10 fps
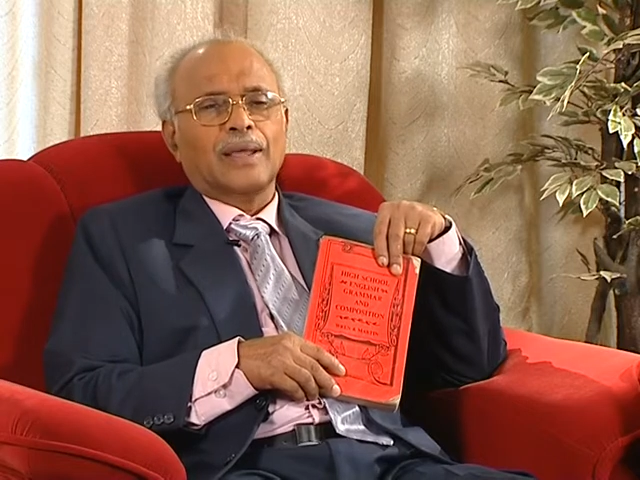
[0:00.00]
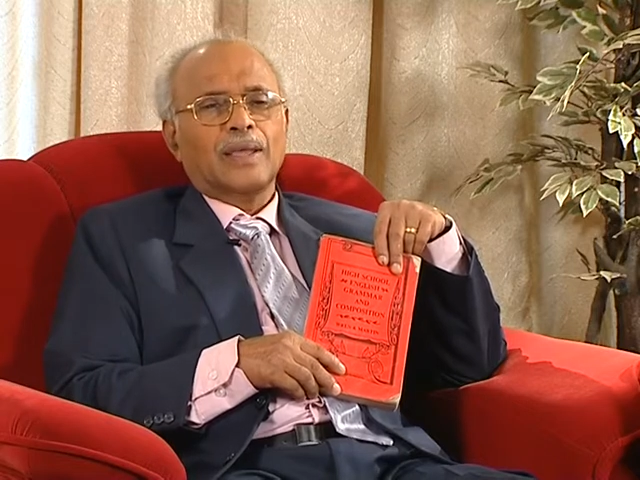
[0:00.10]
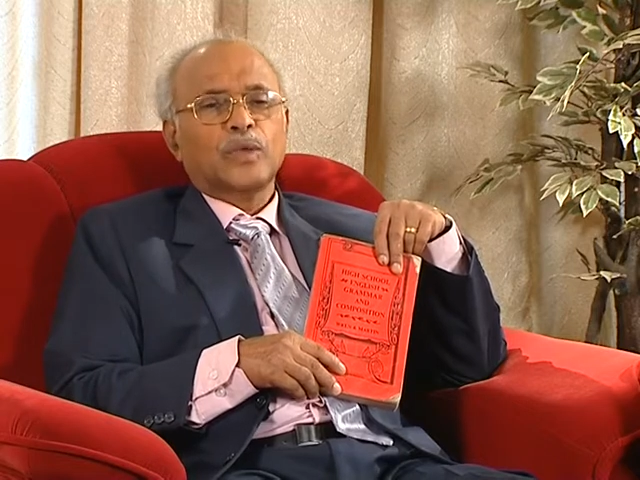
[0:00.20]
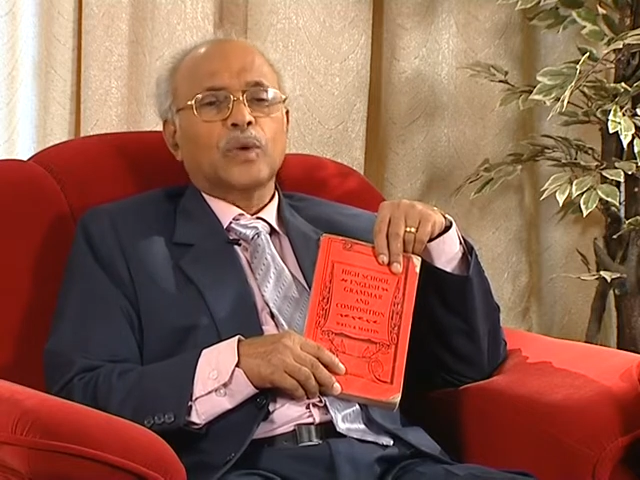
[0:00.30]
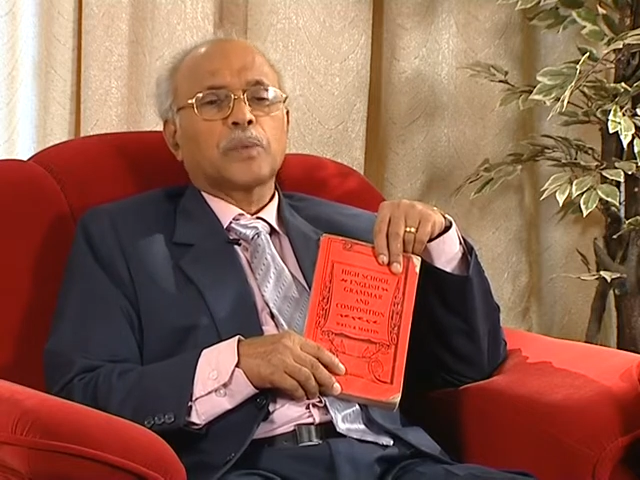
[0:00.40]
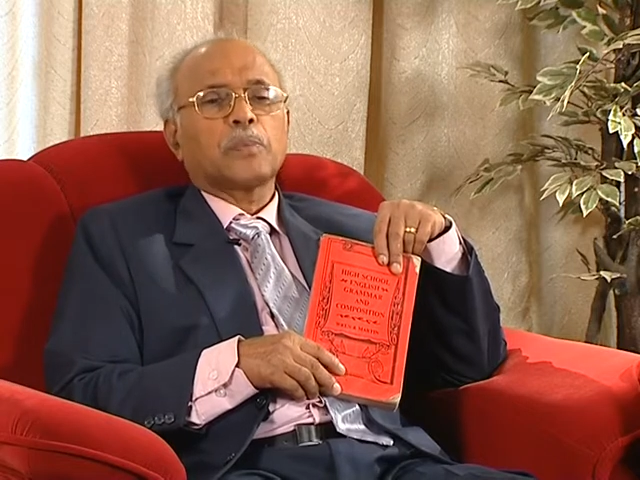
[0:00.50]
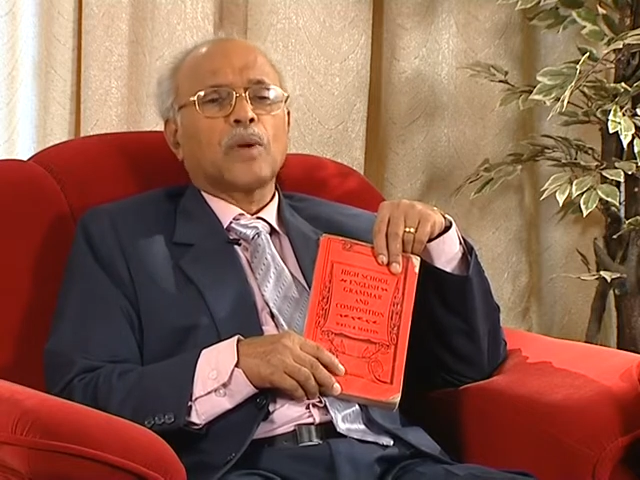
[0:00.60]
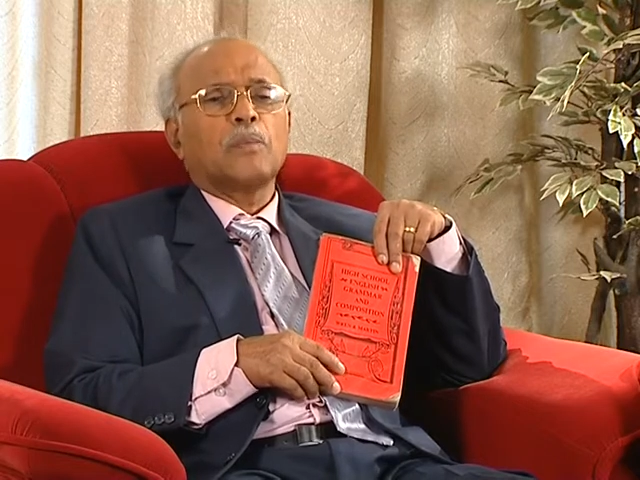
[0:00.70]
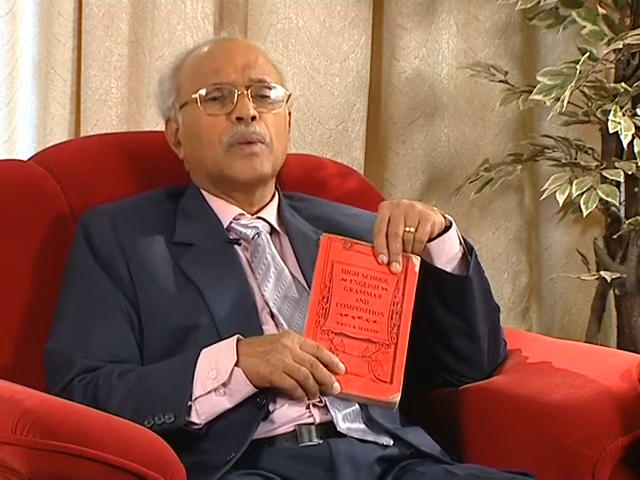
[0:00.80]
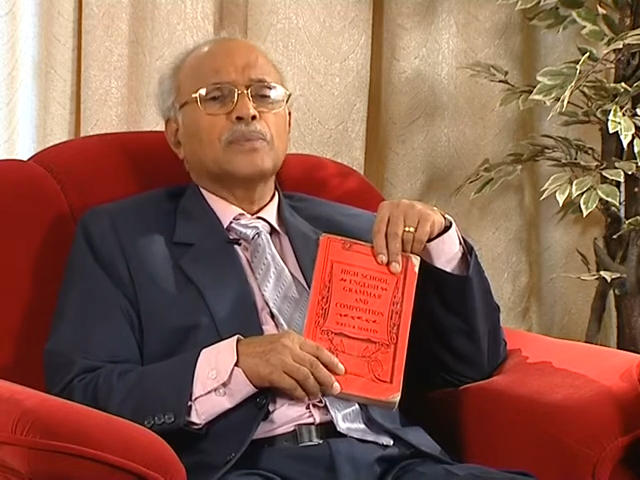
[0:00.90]
Your
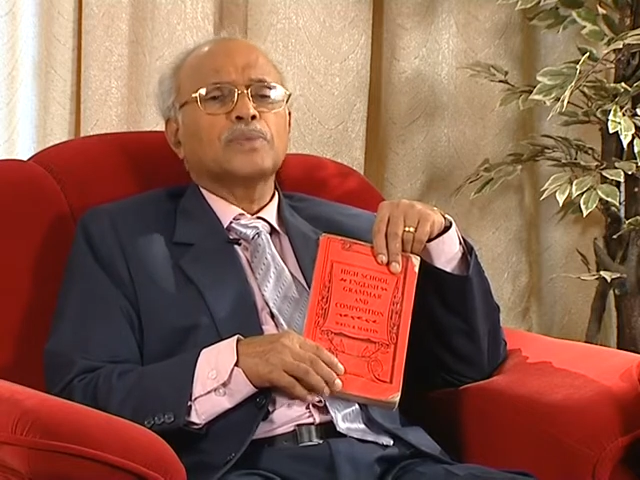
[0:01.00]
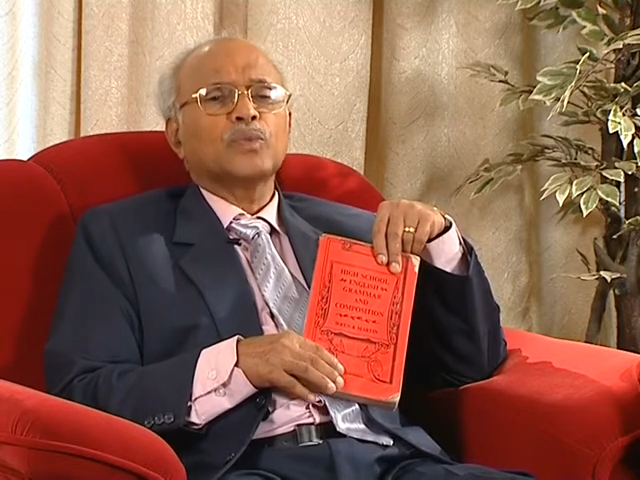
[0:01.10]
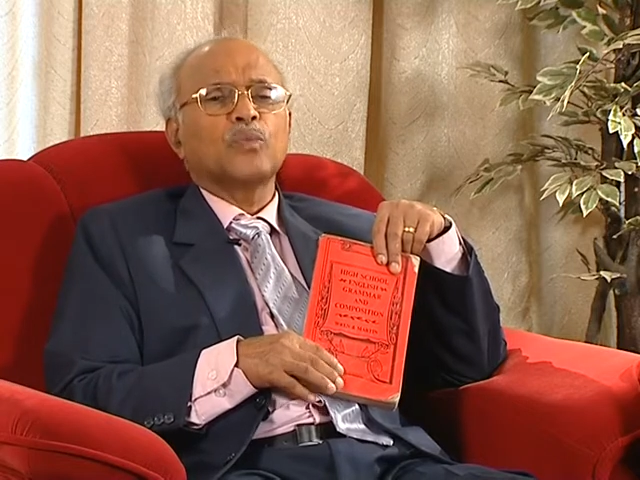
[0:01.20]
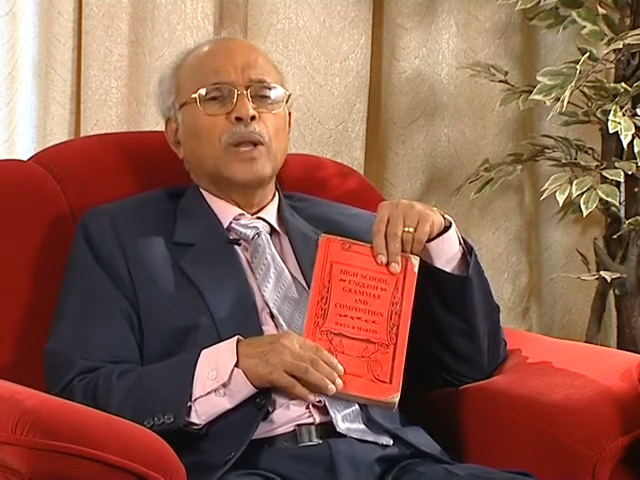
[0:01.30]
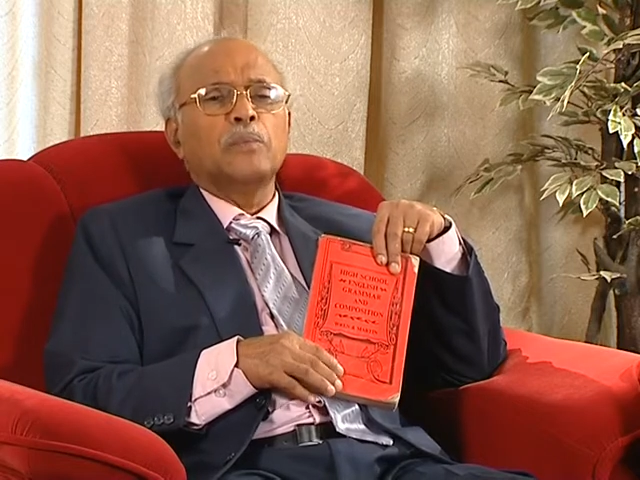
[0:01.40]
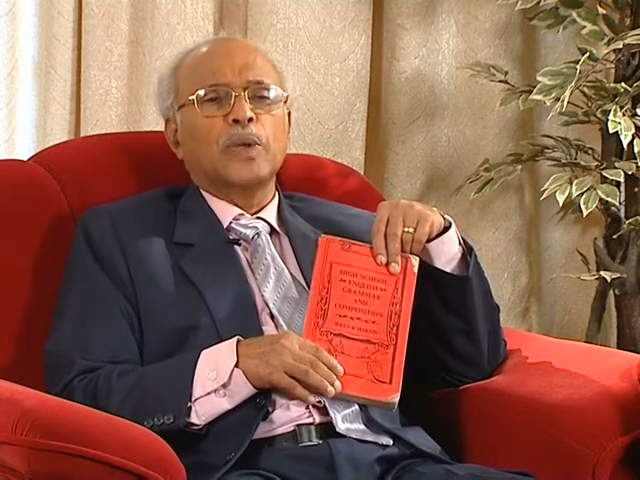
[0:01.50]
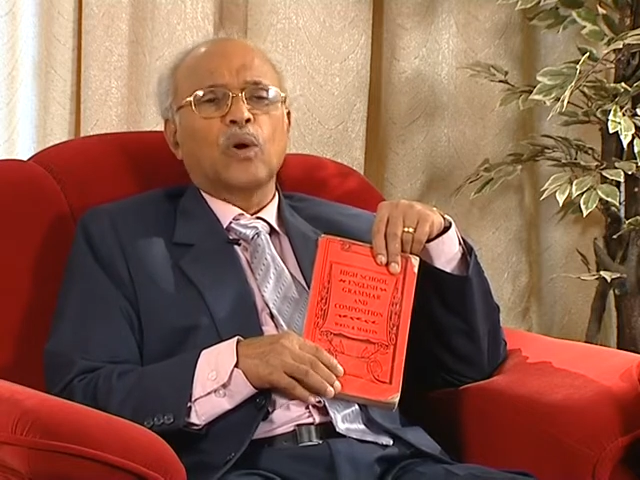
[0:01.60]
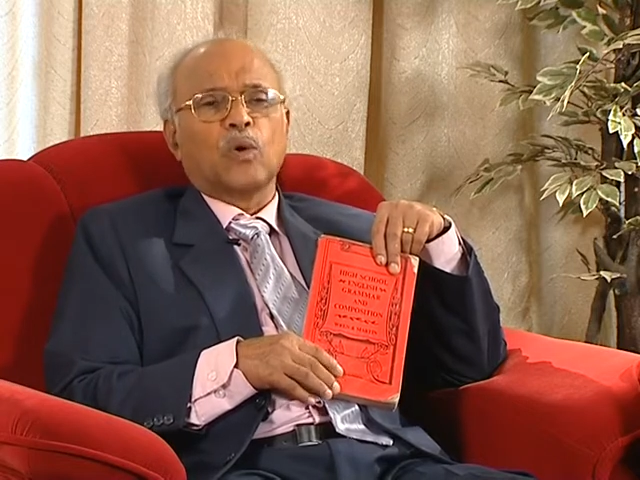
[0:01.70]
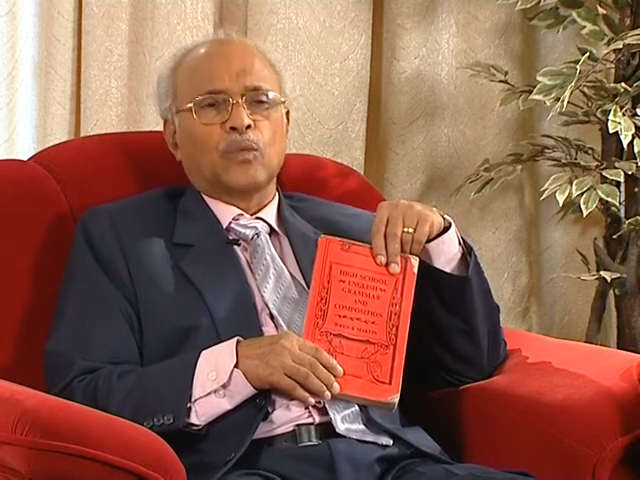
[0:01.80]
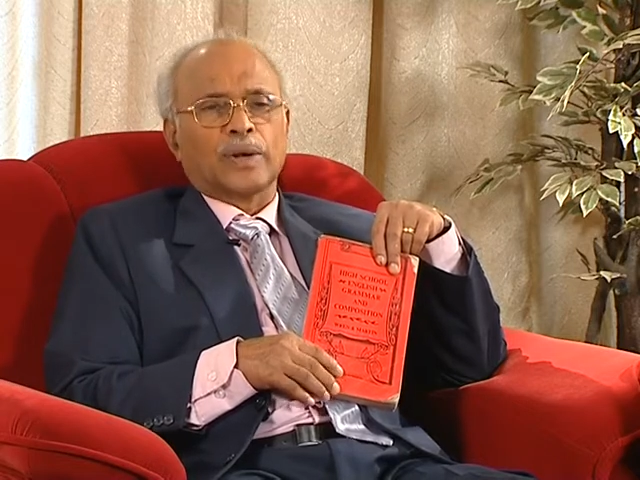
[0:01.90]
problems will be over."